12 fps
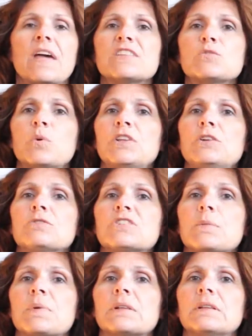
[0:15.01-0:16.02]
that's when you
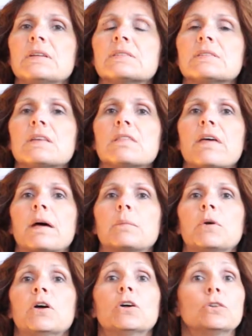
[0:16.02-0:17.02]
typically see
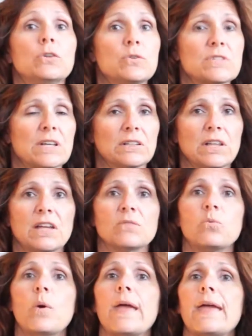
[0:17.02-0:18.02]
them losing a lot
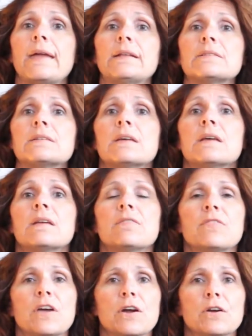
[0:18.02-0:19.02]
of weight.
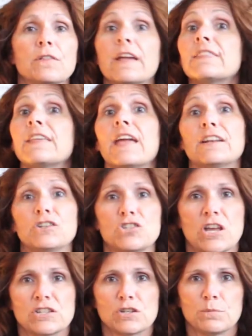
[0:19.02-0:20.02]
They're like the
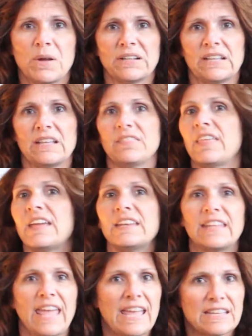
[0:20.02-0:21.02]
Energizer Bunny.
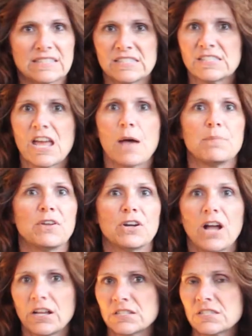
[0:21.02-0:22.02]
They can't stop. They're
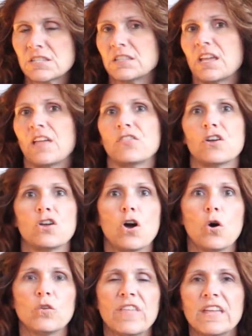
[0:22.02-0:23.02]
constantly on the
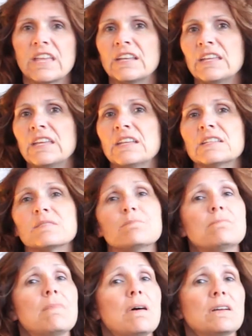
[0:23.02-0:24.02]
go. They can eat as
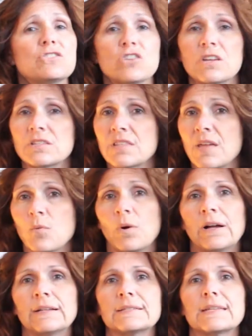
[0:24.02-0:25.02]
much as they
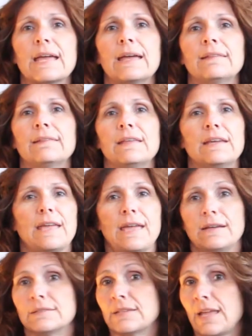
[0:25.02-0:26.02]
want and they
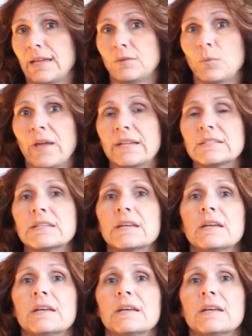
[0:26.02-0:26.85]
can't gain weight.